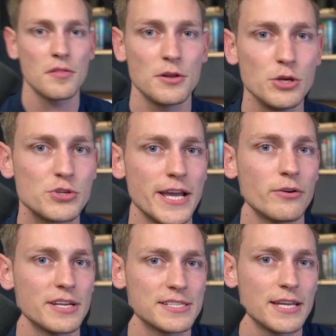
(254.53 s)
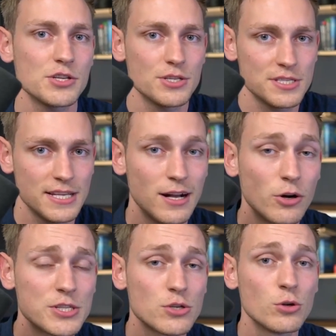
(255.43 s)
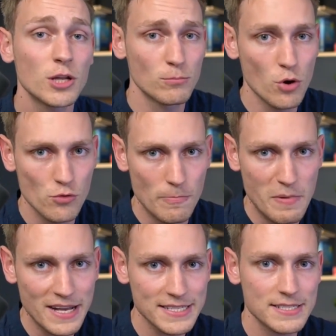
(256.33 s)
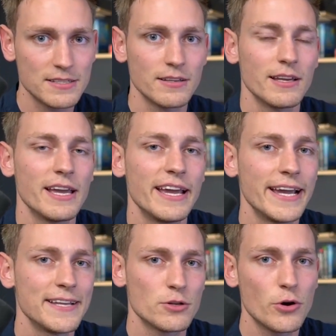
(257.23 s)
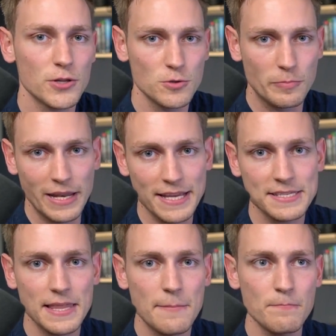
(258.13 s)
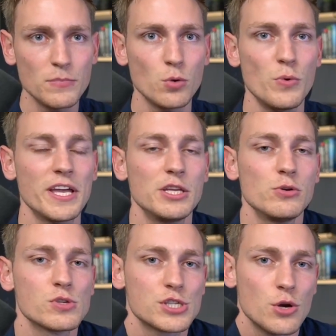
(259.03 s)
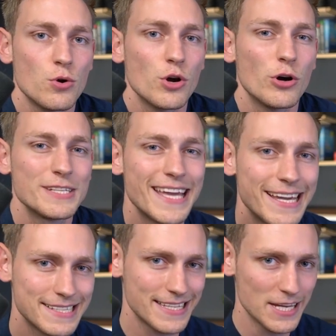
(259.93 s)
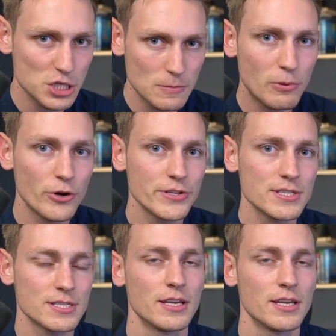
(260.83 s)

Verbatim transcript: The new checkout extensions are also a lot more robust, and in order to place them, we can use so-called extension points.